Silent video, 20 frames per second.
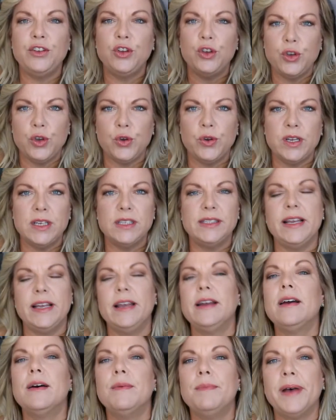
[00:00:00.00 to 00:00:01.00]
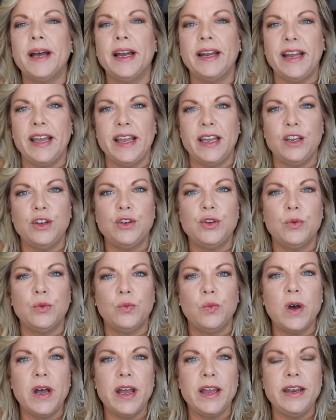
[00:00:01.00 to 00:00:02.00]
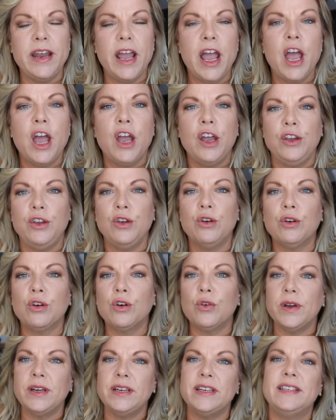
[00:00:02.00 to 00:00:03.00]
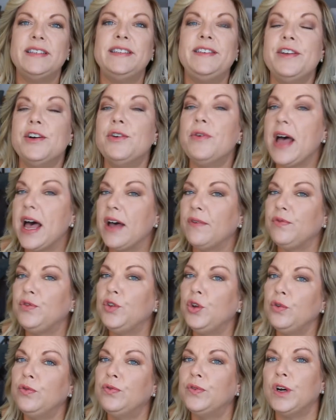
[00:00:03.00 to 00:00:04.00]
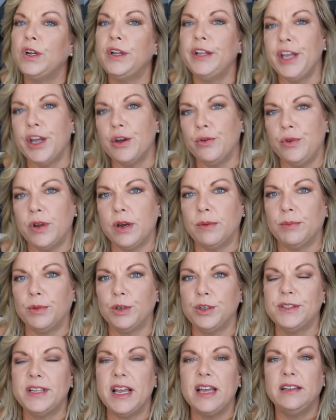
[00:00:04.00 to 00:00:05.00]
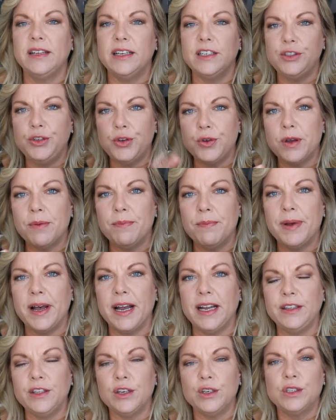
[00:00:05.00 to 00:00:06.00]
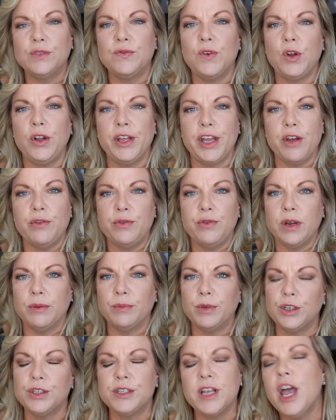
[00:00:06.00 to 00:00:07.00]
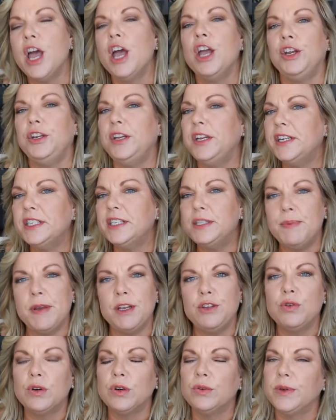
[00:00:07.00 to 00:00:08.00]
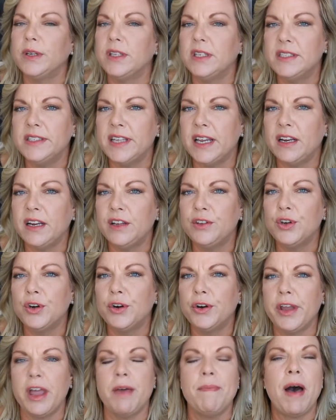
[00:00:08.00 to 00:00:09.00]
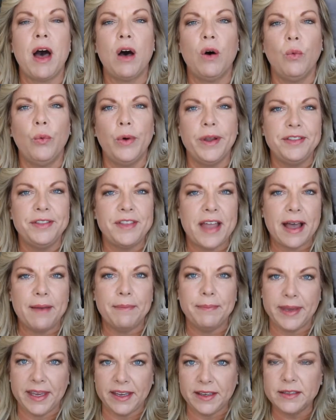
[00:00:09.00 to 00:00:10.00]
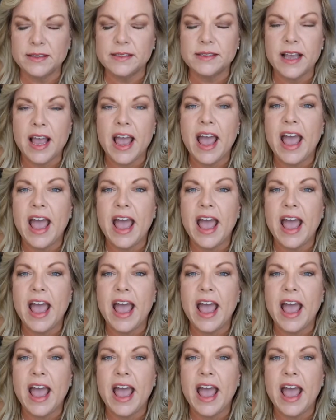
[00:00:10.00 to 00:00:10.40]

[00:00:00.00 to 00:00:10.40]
2 units and combine it into one, you're going to still have 2 folio numbers unless you combine those folio numbers. You need to speak to a real estate attorney about what that means.